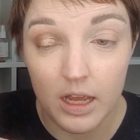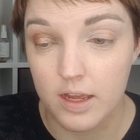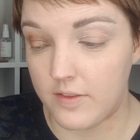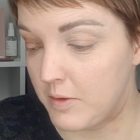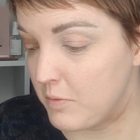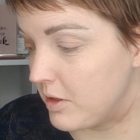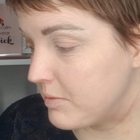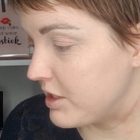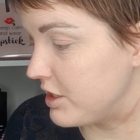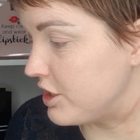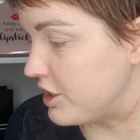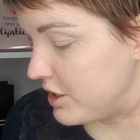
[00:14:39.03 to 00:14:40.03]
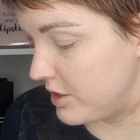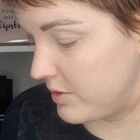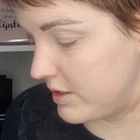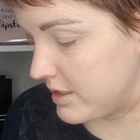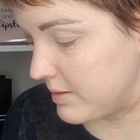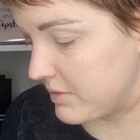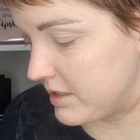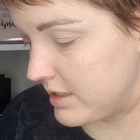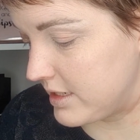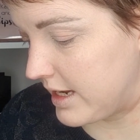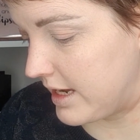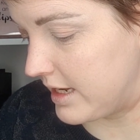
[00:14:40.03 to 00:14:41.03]
And then what I'm going to do is I'm going to
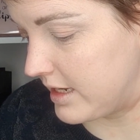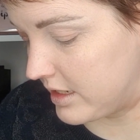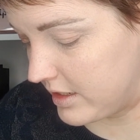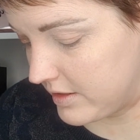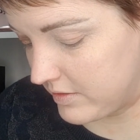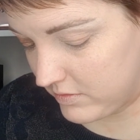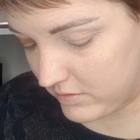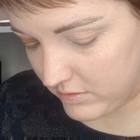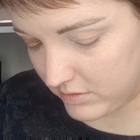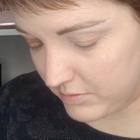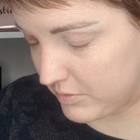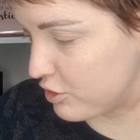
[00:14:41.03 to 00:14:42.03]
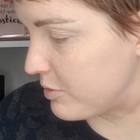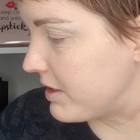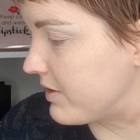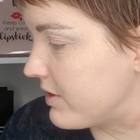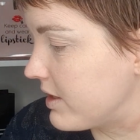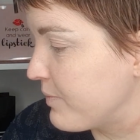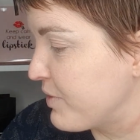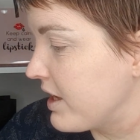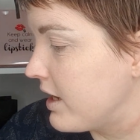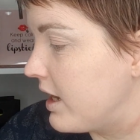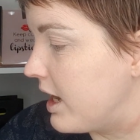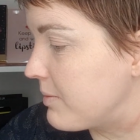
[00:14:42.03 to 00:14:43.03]
take, oh, I'm dropping everything.
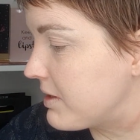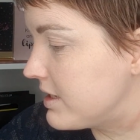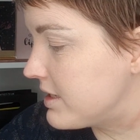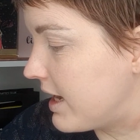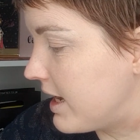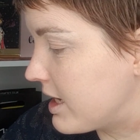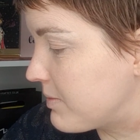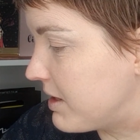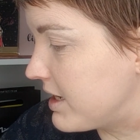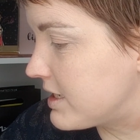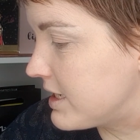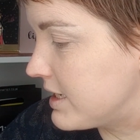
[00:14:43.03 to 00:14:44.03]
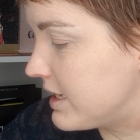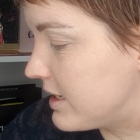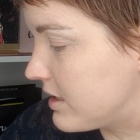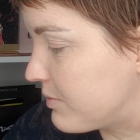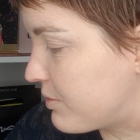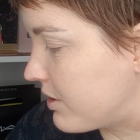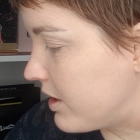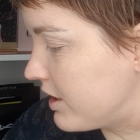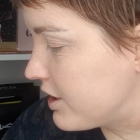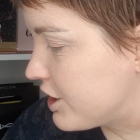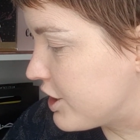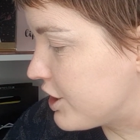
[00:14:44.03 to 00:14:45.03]
I'm going to take my teeny little
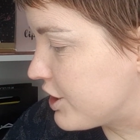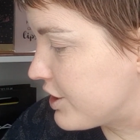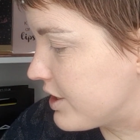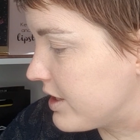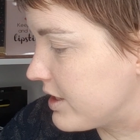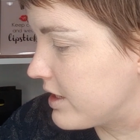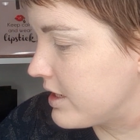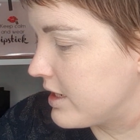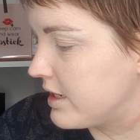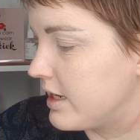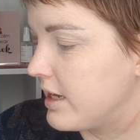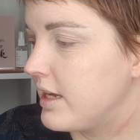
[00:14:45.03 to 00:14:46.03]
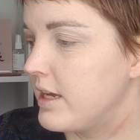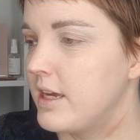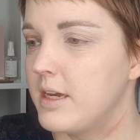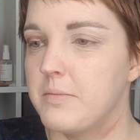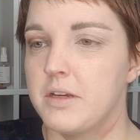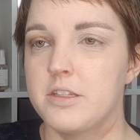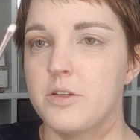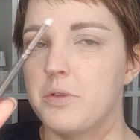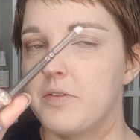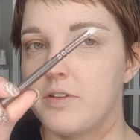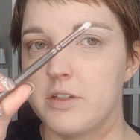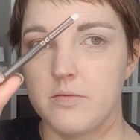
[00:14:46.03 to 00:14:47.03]
brush here, my
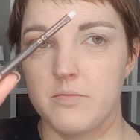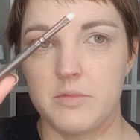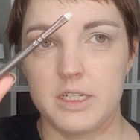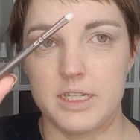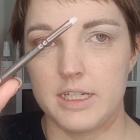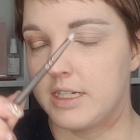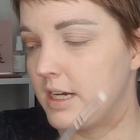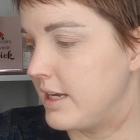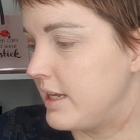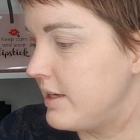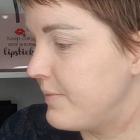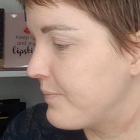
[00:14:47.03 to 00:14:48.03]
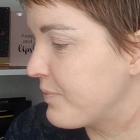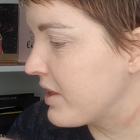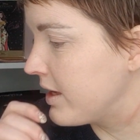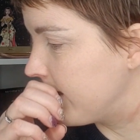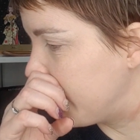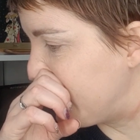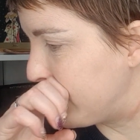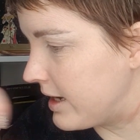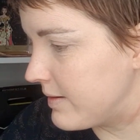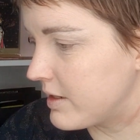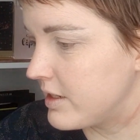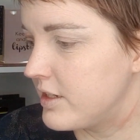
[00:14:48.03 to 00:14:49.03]
Zoeva teeny tiny, and
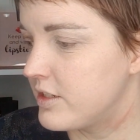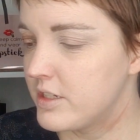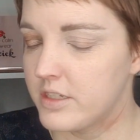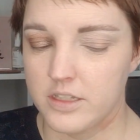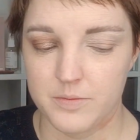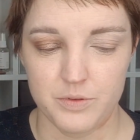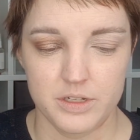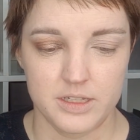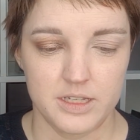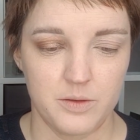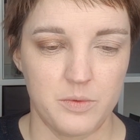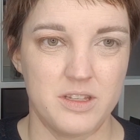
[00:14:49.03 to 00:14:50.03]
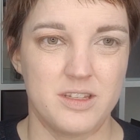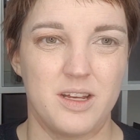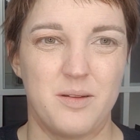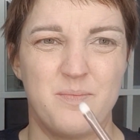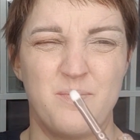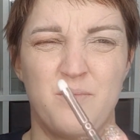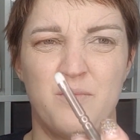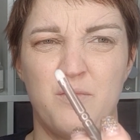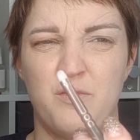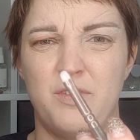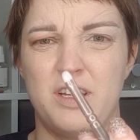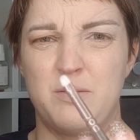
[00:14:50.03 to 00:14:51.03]
I'm going to just spritz it with some
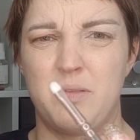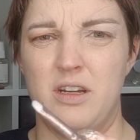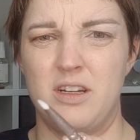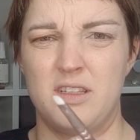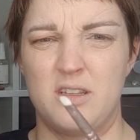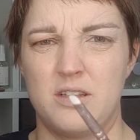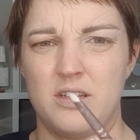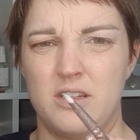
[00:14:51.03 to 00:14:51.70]
Fix Plus,